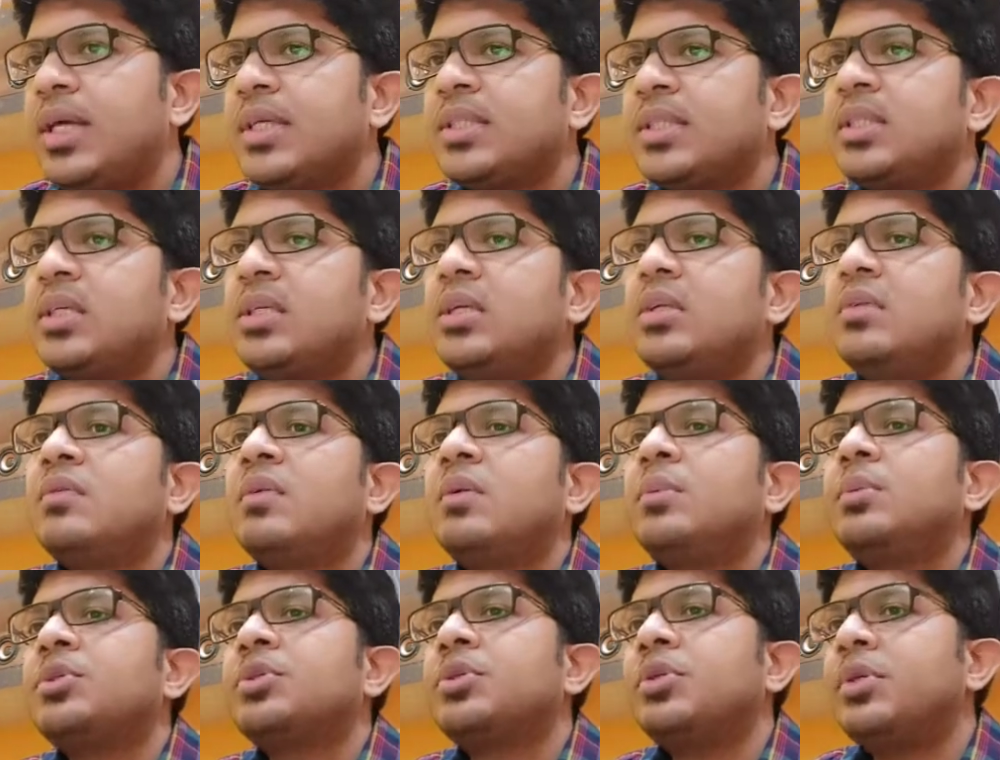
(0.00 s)
acid,
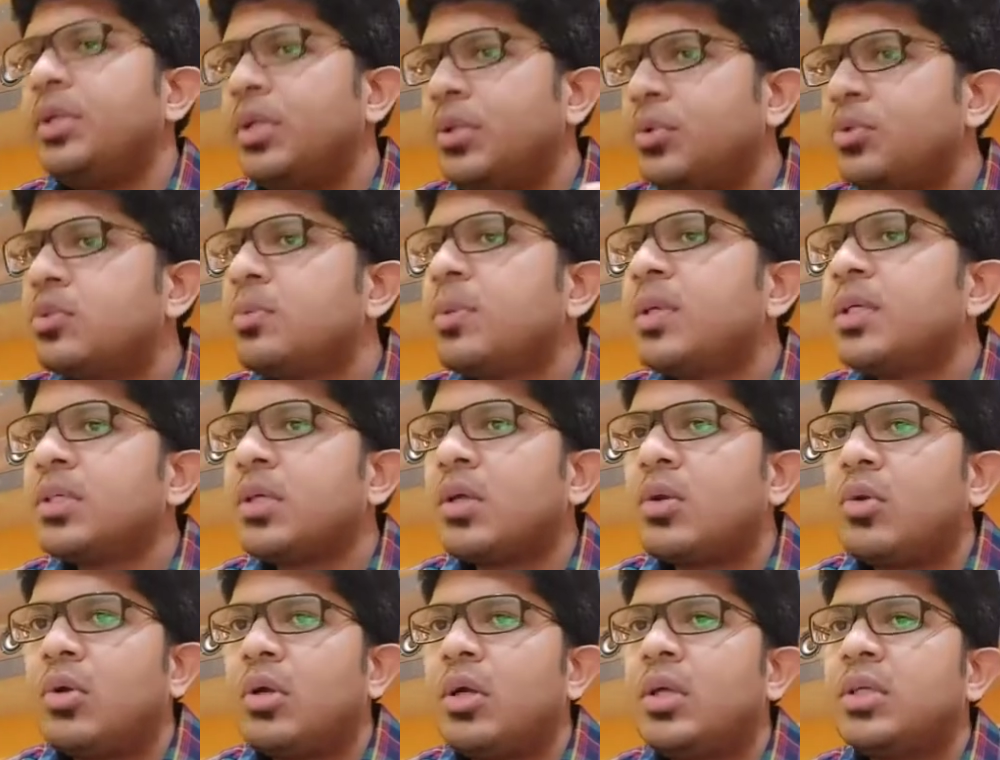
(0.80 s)
inflammation reduced by
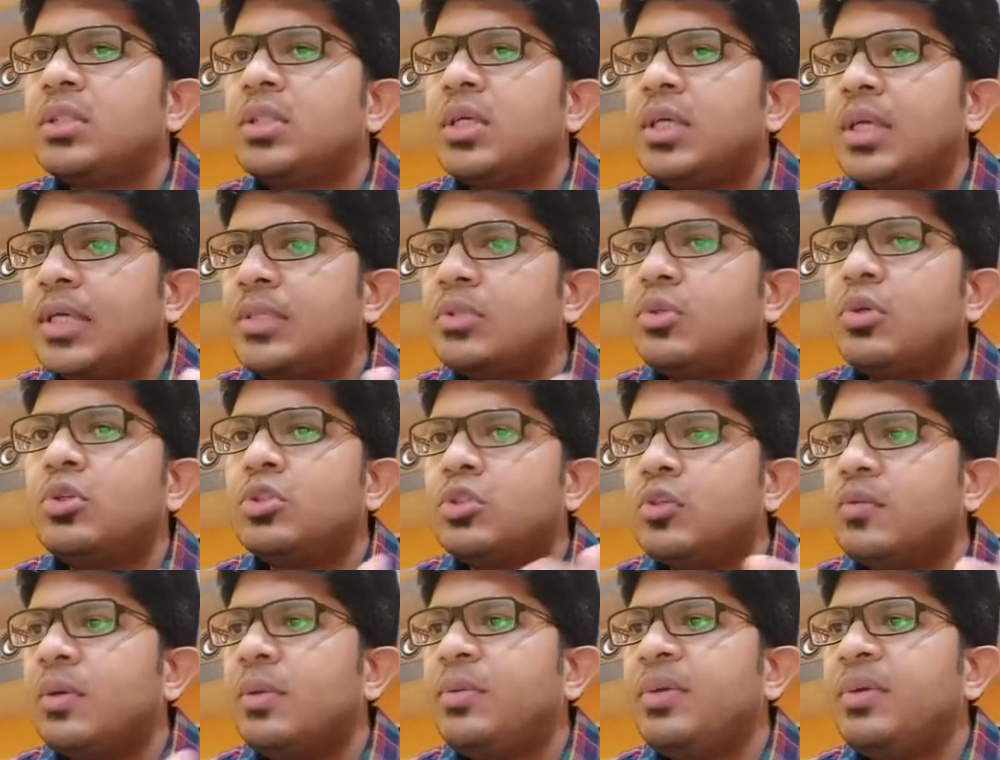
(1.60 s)
saroglitazar, as
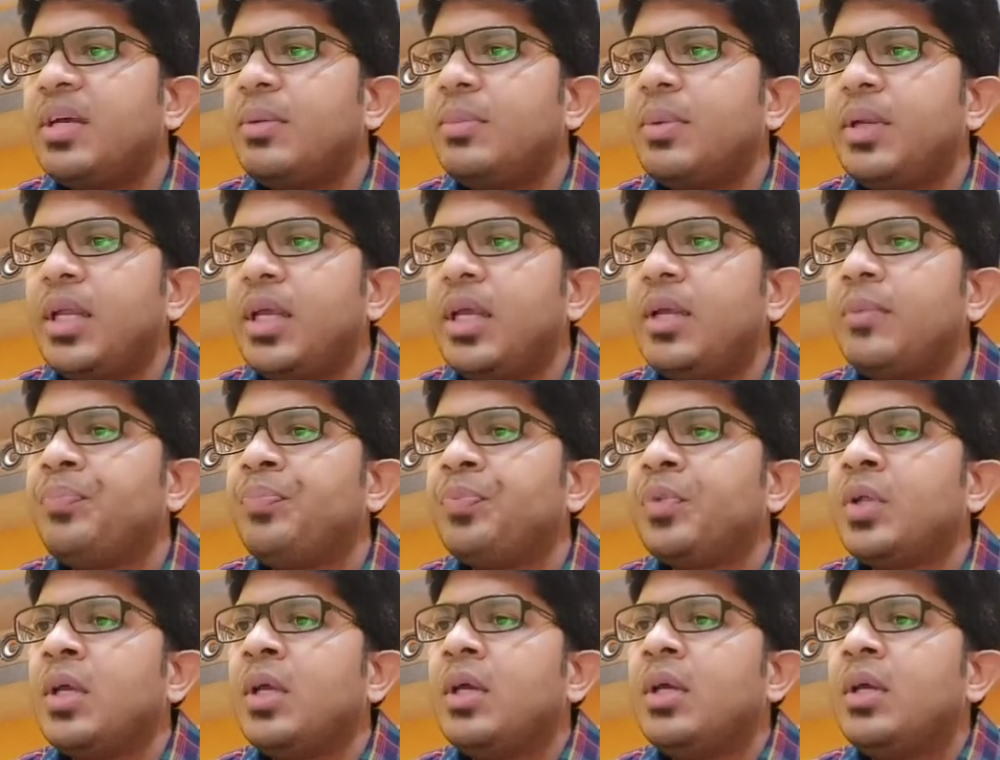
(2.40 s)
also by vitamin E.
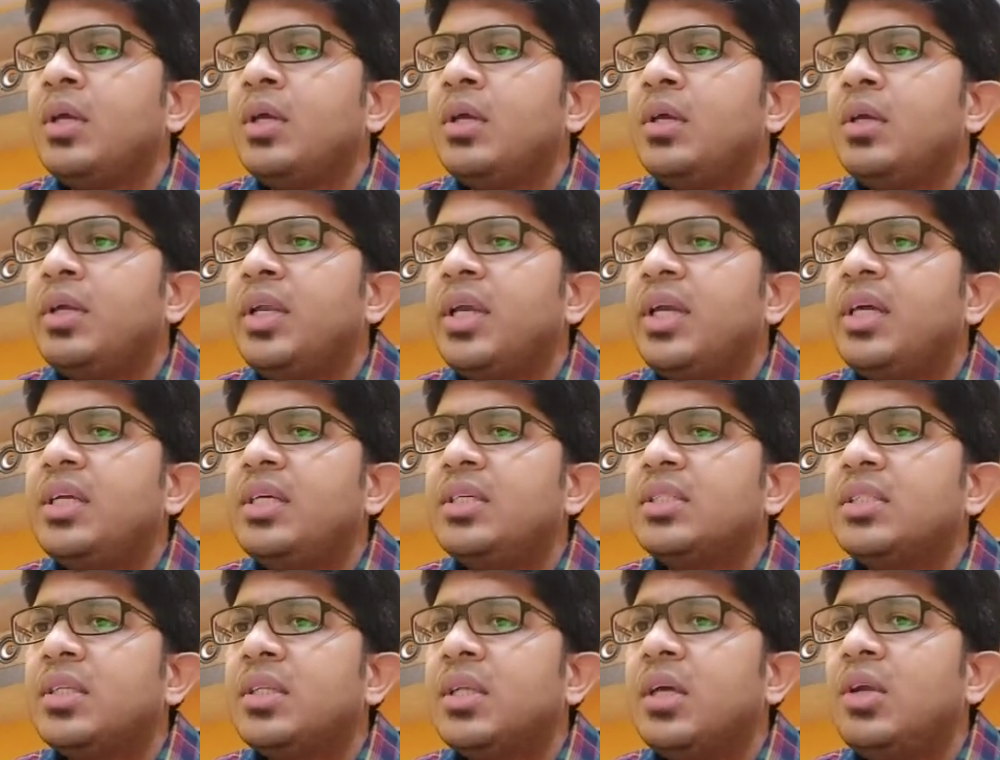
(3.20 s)

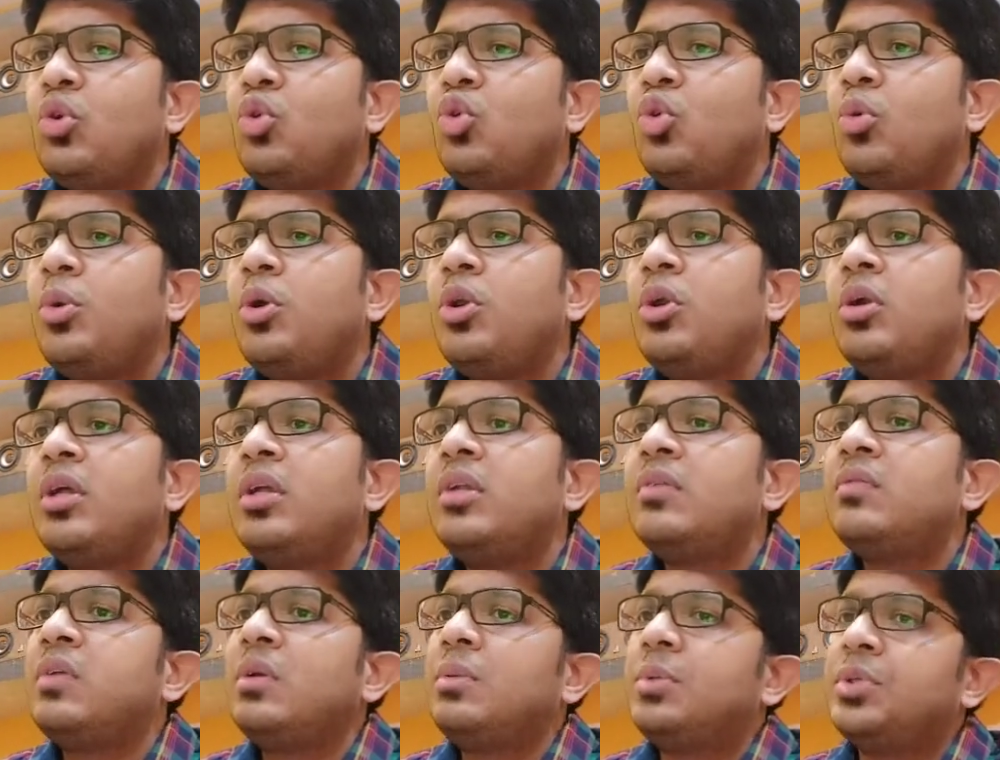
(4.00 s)
Decrease in the lobular
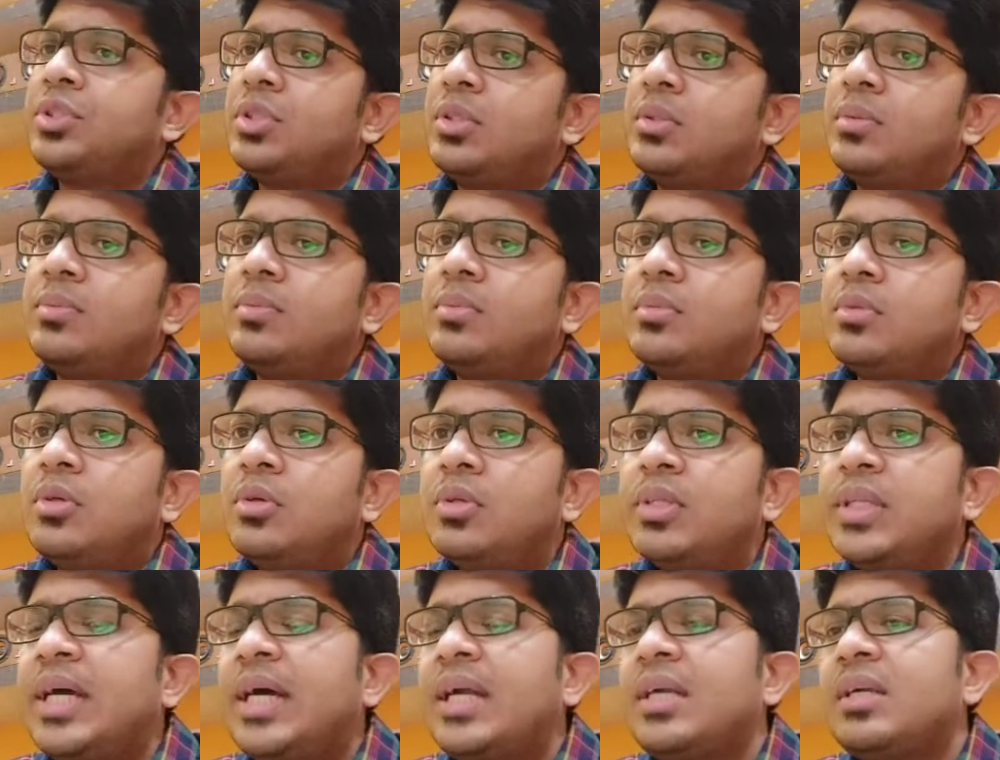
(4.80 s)
inflammation.
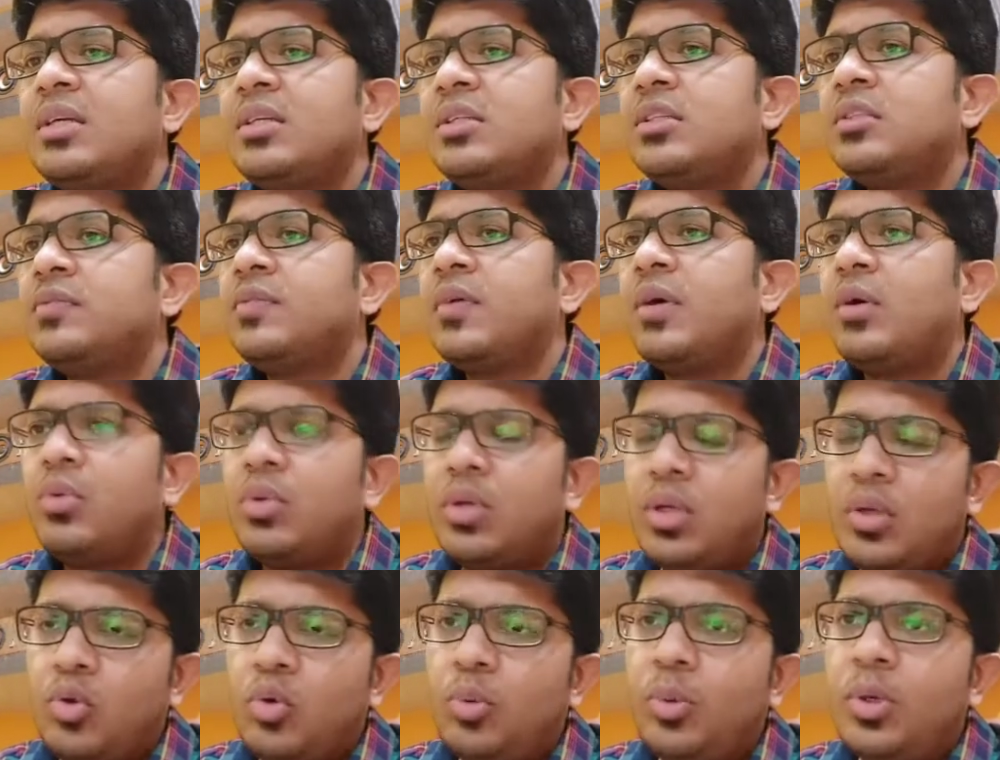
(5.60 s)
Now, that is
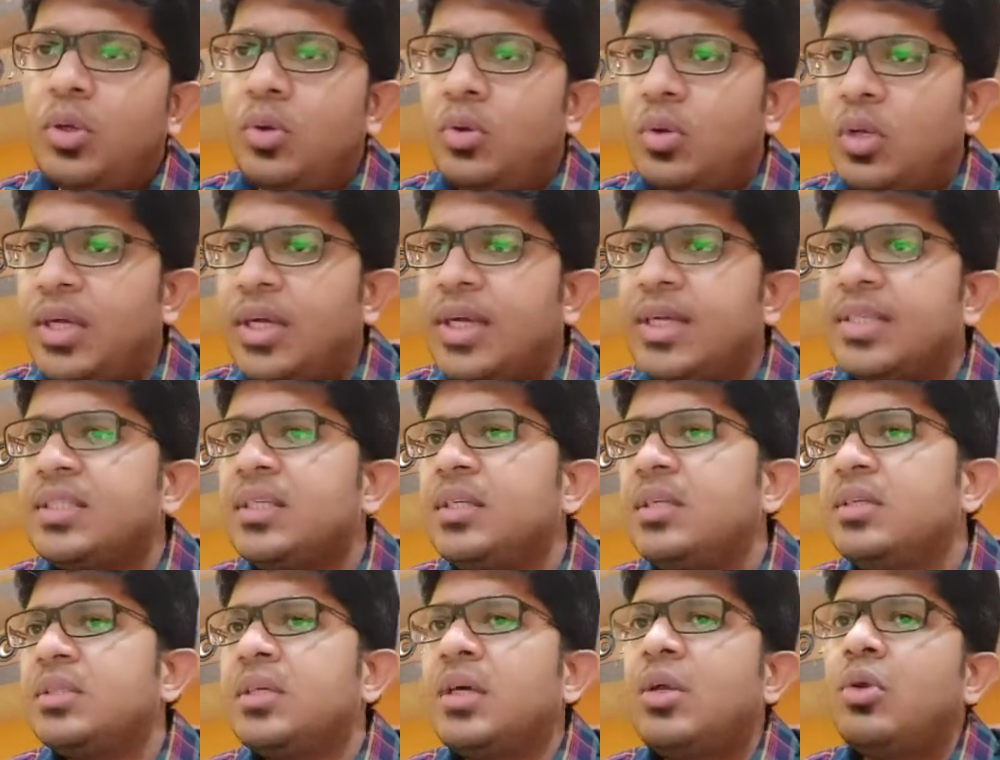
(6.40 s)
found in obeticholic
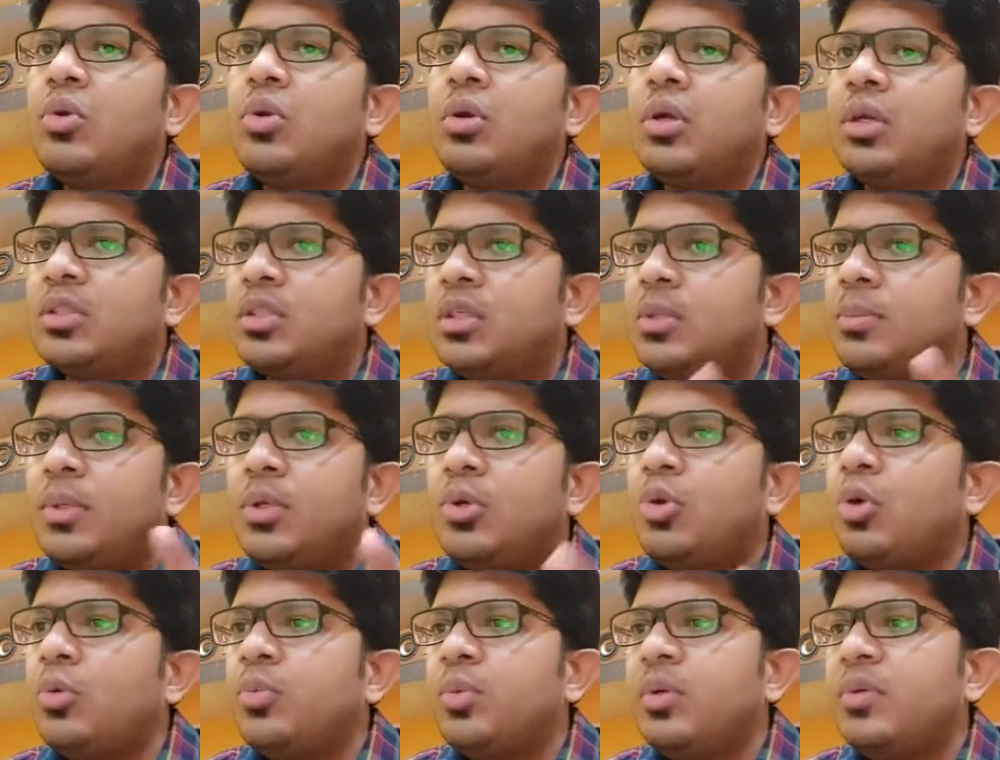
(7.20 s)
acid and saroglitazar,
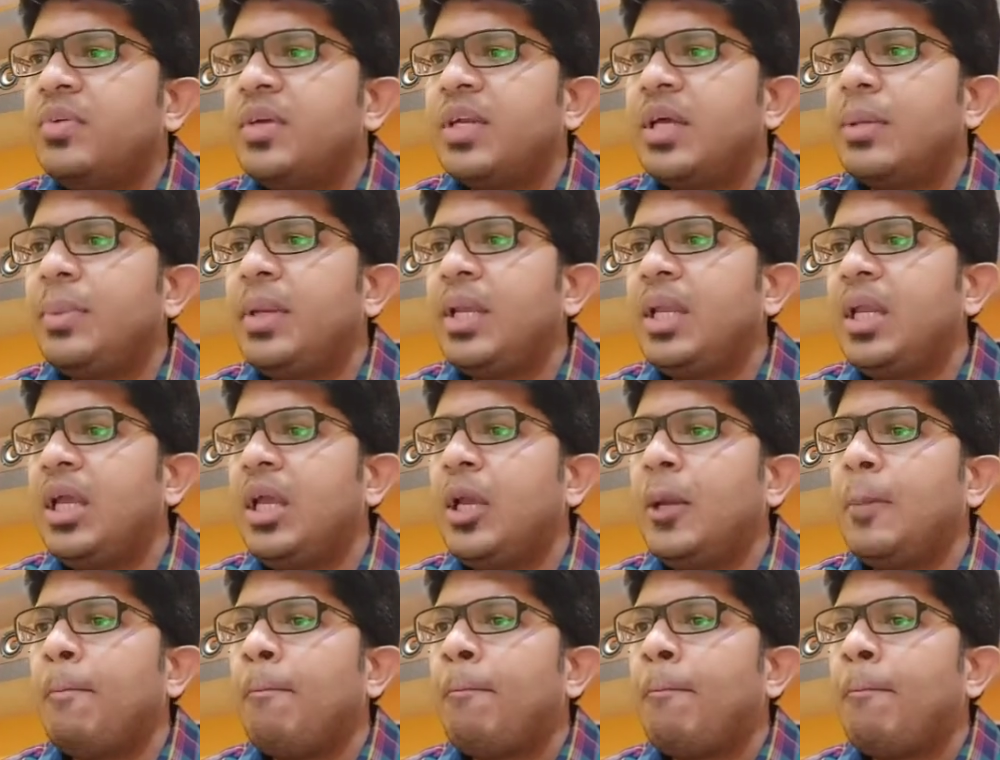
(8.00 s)
but not with vitamin E.